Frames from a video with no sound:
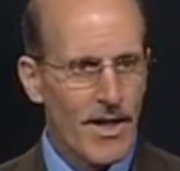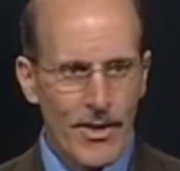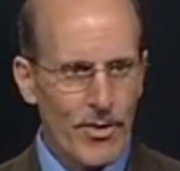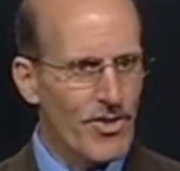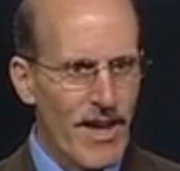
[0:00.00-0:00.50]

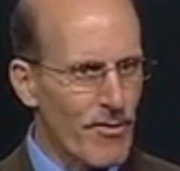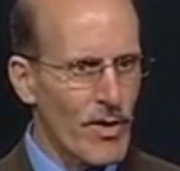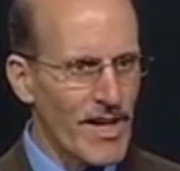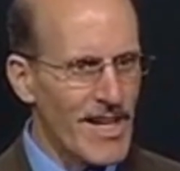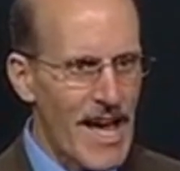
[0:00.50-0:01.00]
There was never
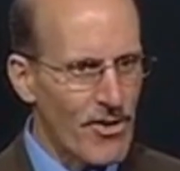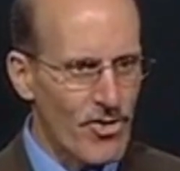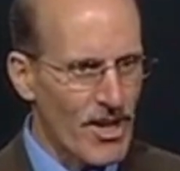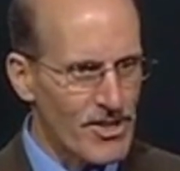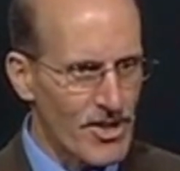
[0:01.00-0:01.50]
any
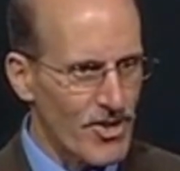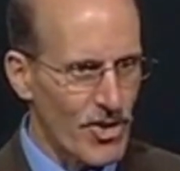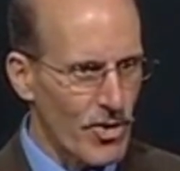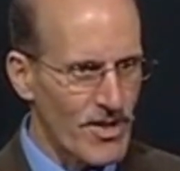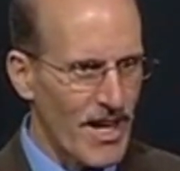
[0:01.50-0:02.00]
accusations in
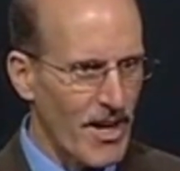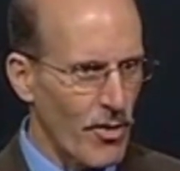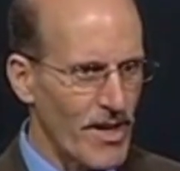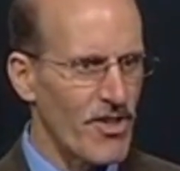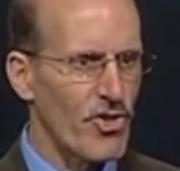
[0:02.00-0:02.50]
her day
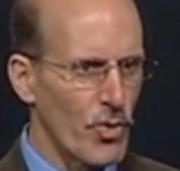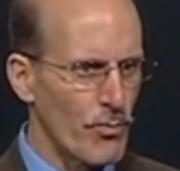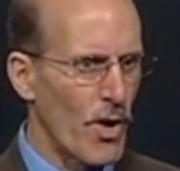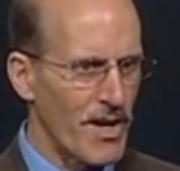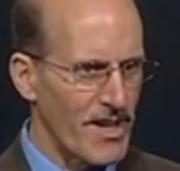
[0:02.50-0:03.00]
or any suit
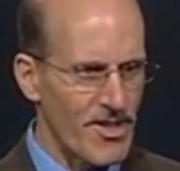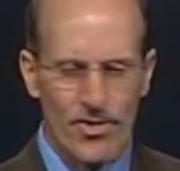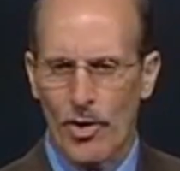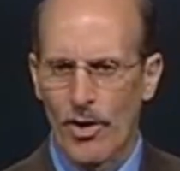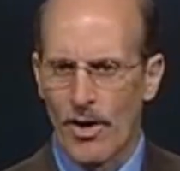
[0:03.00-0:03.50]
brought
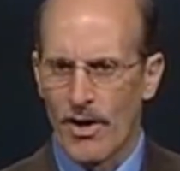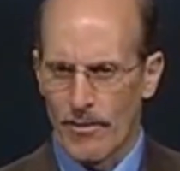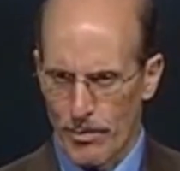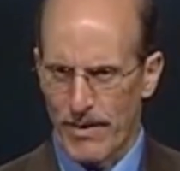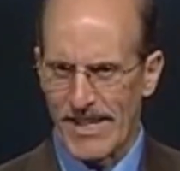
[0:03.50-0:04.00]
against her
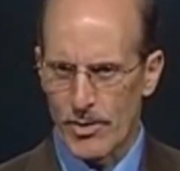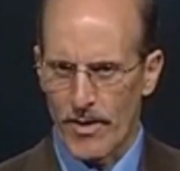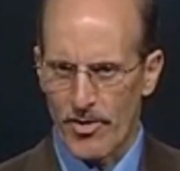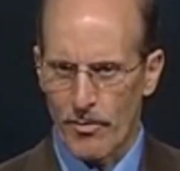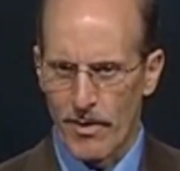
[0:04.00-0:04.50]
for
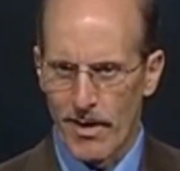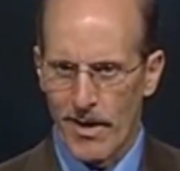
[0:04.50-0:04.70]
plagiarism.